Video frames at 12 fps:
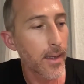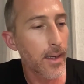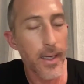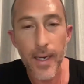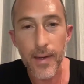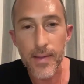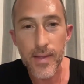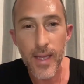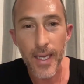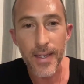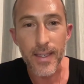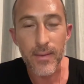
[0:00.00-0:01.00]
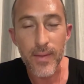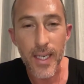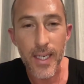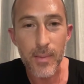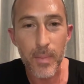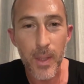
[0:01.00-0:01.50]
an understanding of that
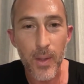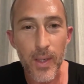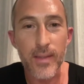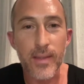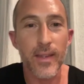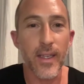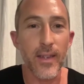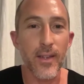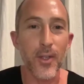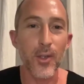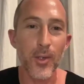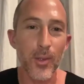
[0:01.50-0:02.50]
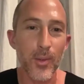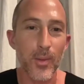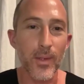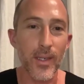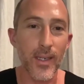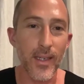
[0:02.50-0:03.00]
experience, and that the
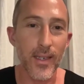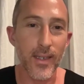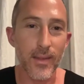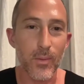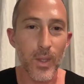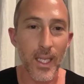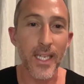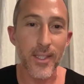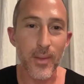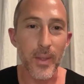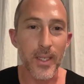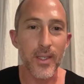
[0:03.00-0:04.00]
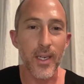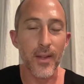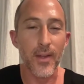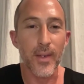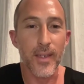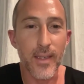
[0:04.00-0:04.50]
two relate to each
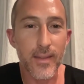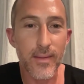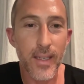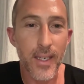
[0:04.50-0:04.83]
other in